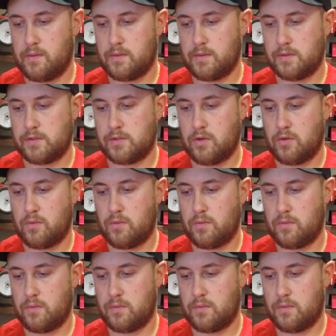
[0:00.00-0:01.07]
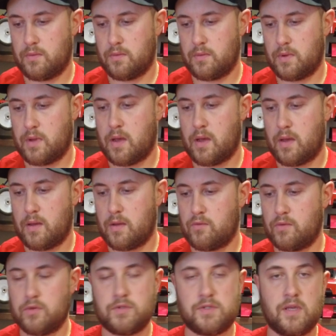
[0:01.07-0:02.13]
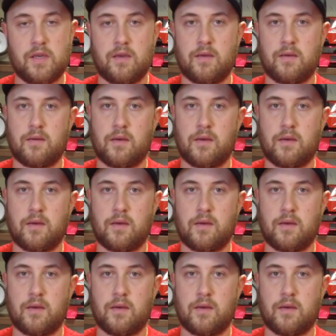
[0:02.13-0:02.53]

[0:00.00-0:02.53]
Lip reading: So we'll see.